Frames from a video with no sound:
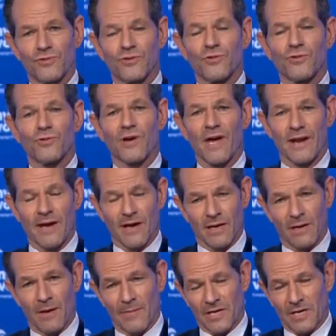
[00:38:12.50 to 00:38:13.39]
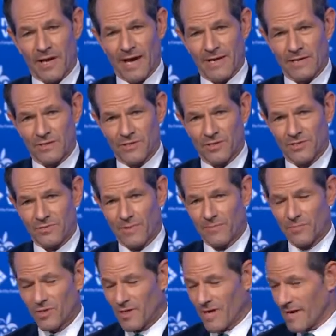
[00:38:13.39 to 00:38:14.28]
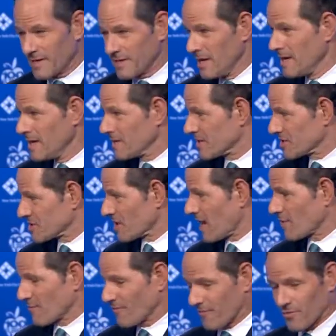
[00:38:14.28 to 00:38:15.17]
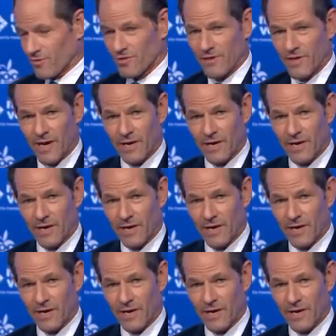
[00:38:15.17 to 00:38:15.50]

you do, you get economic cataclysm. I'm glad that Scott referred